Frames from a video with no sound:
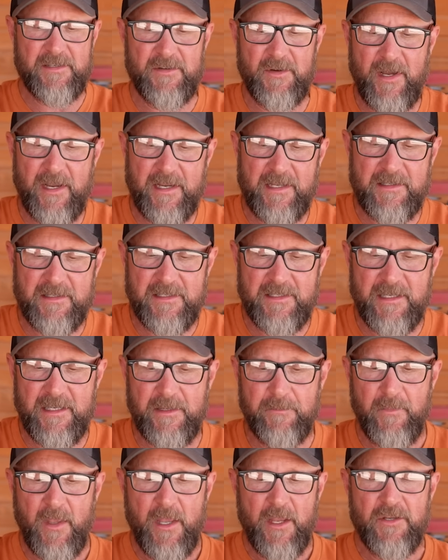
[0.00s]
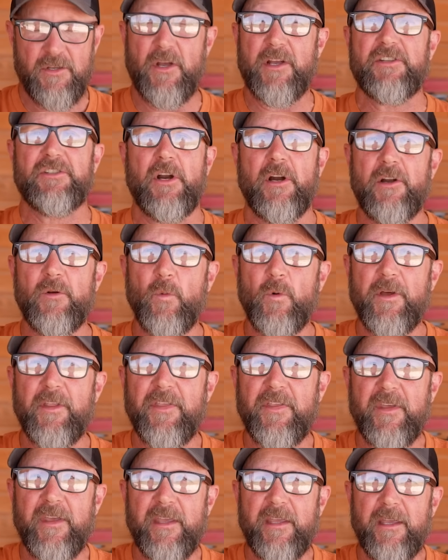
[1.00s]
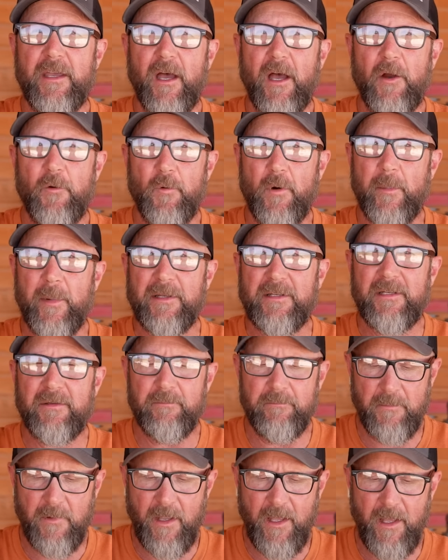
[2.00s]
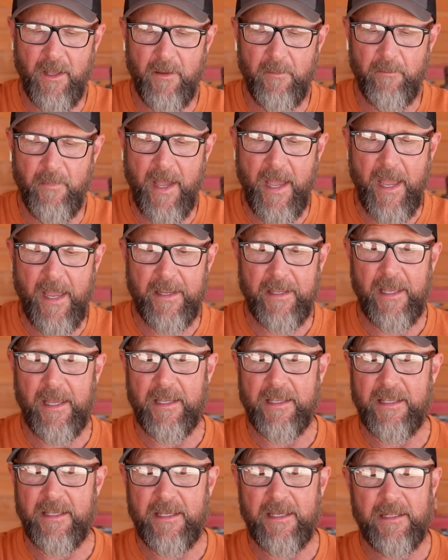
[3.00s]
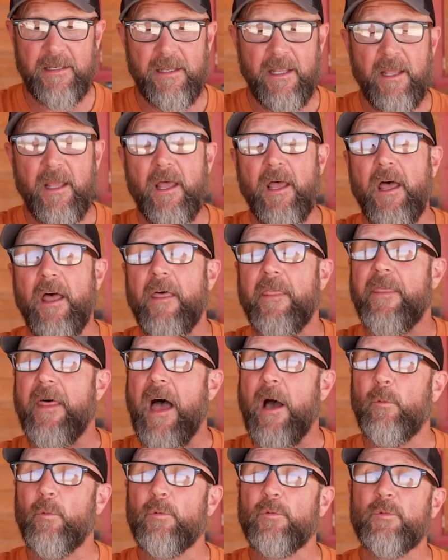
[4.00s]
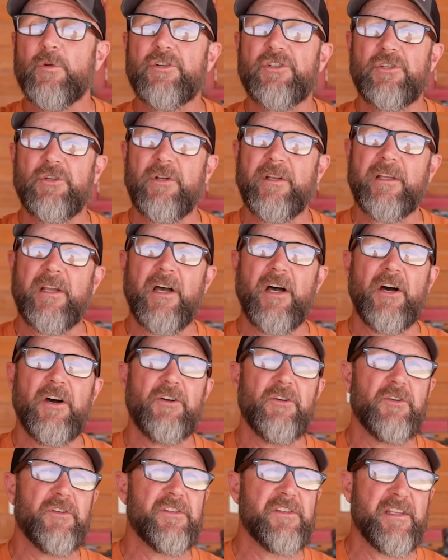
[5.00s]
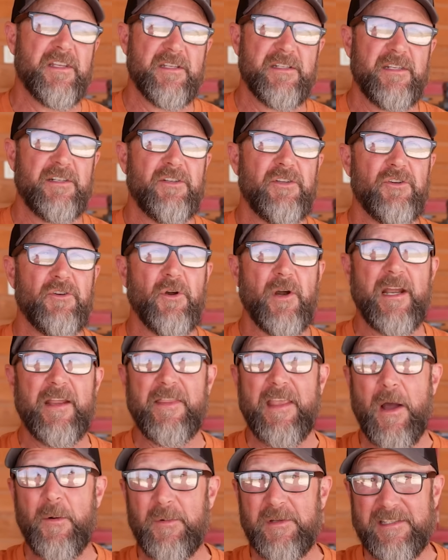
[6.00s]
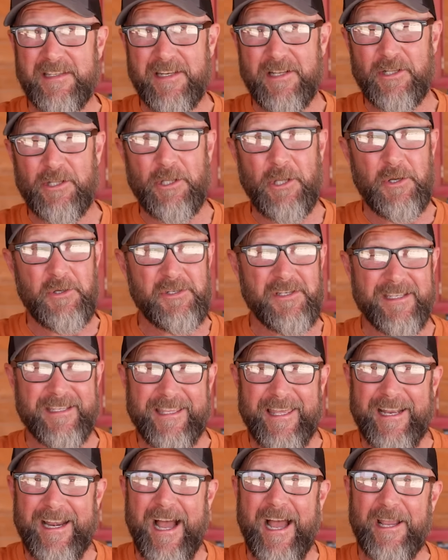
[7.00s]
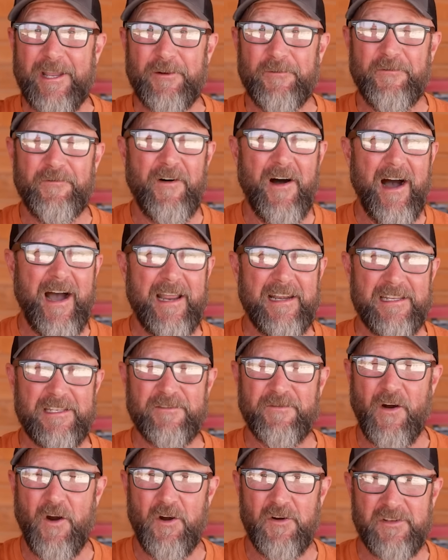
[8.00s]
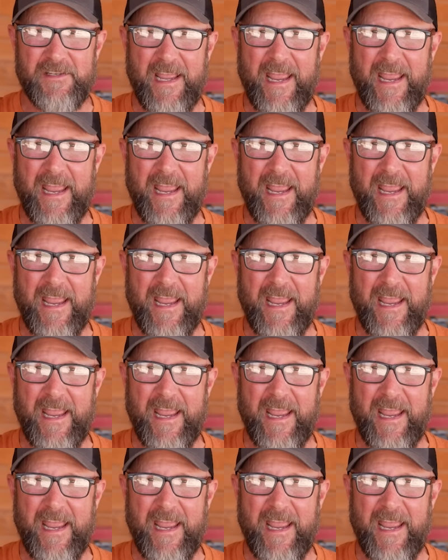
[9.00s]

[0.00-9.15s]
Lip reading: so I can see. So I started with the Remington mag. Again, that one was shooting 162 grain. That was the closest that I could find as far as